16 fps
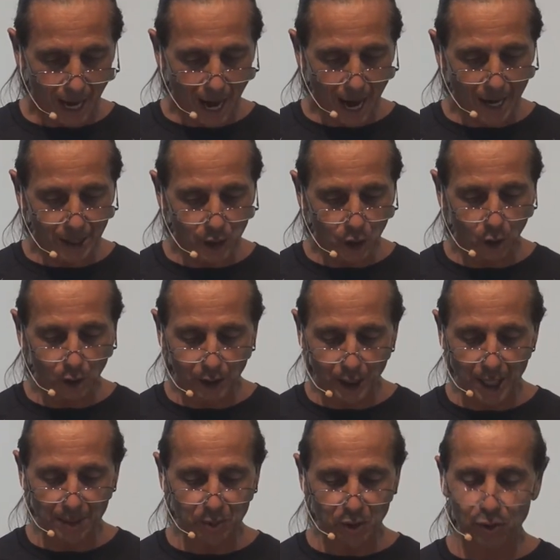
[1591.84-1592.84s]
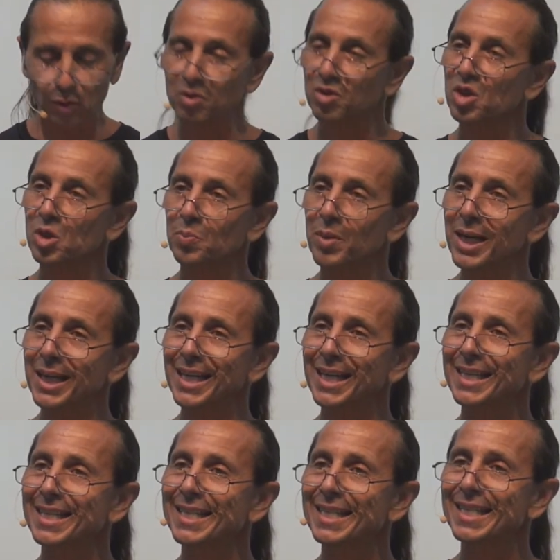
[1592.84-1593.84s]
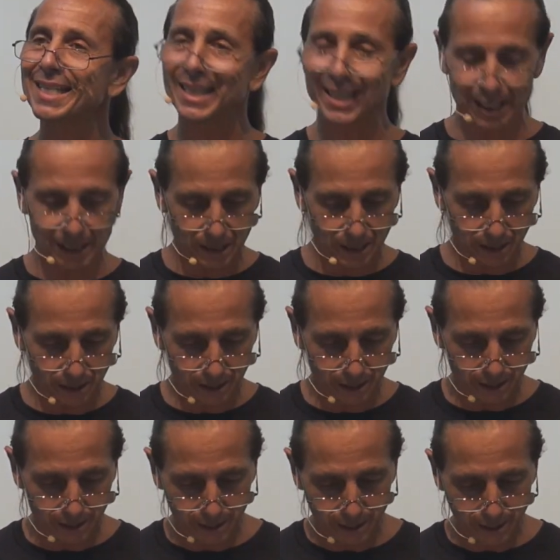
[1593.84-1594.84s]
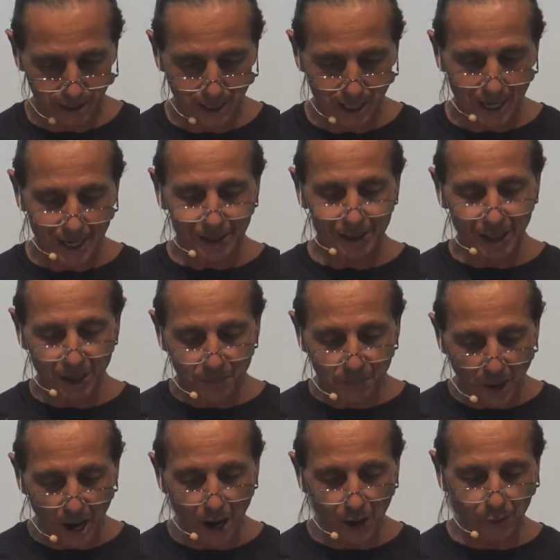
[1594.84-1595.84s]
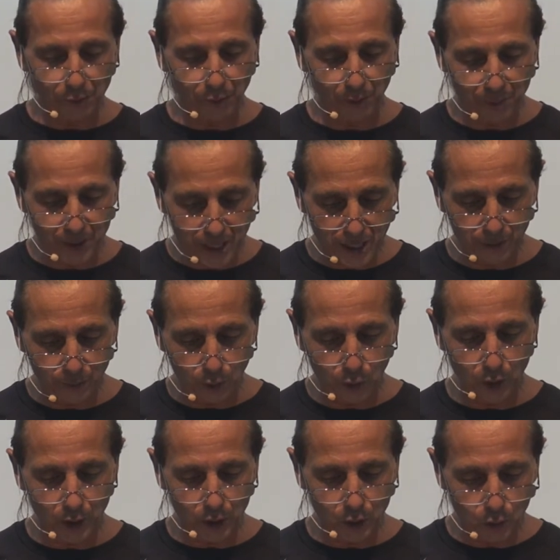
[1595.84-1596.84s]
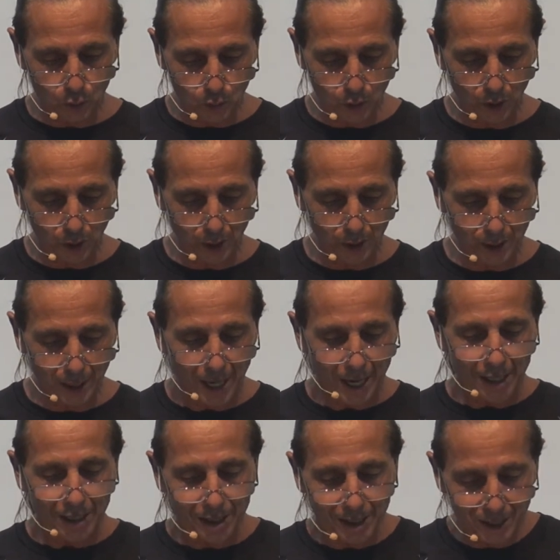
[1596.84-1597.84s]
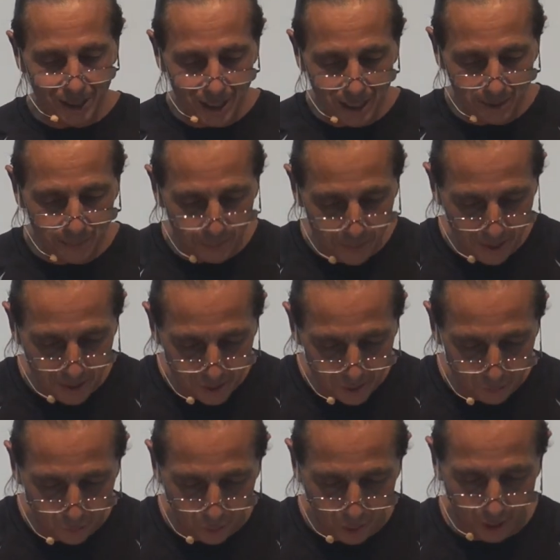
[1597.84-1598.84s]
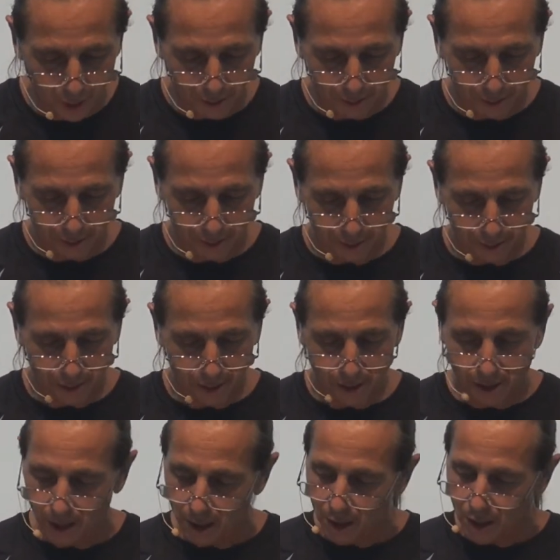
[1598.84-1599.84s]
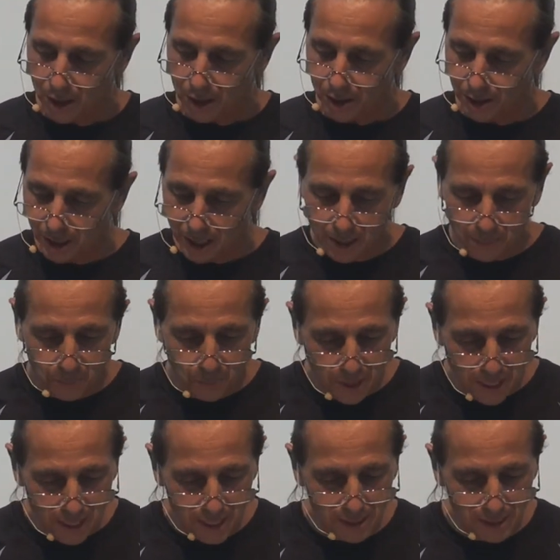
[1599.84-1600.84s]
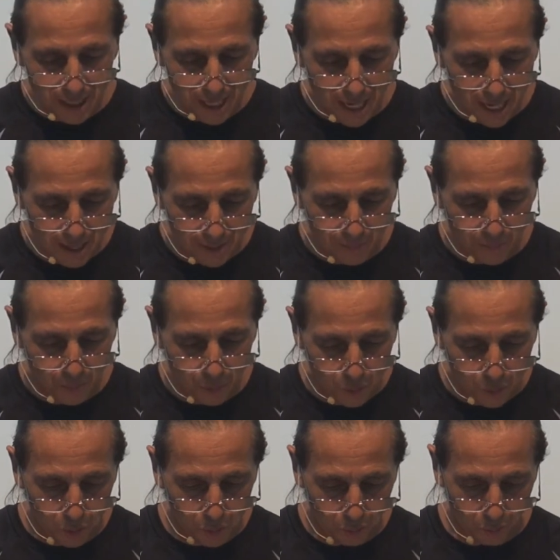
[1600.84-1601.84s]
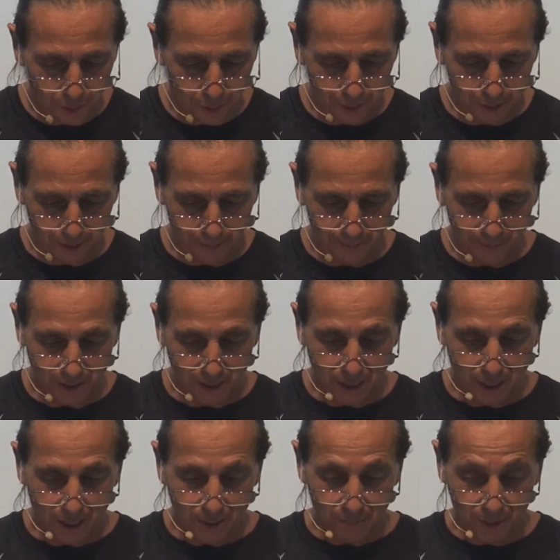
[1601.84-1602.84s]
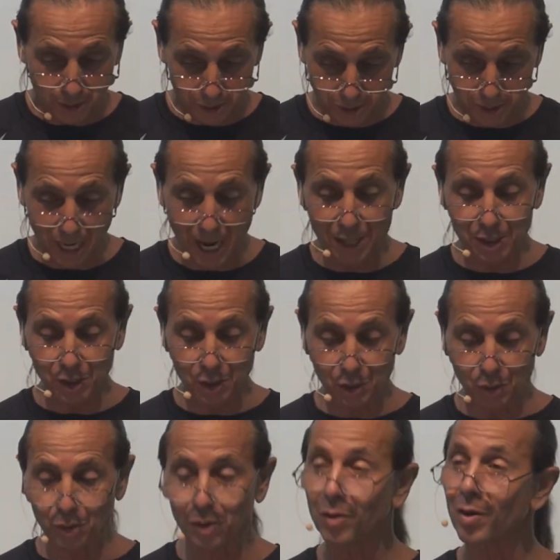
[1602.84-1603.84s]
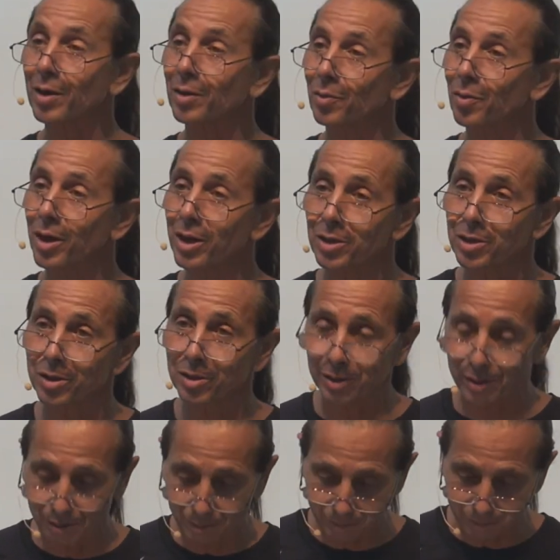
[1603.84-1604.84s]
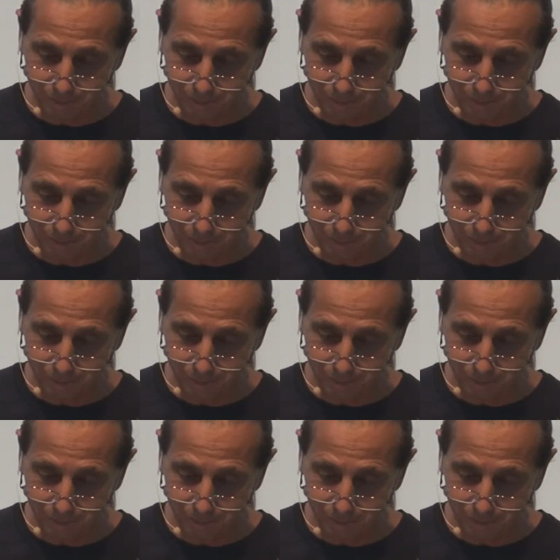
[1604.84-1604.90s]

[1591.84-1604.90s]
and your lips from speaking deceit. Depart from evil and do good. Seek peace and what? Seek peace and pursue it. Because the eyes of the Lord are on the righteous,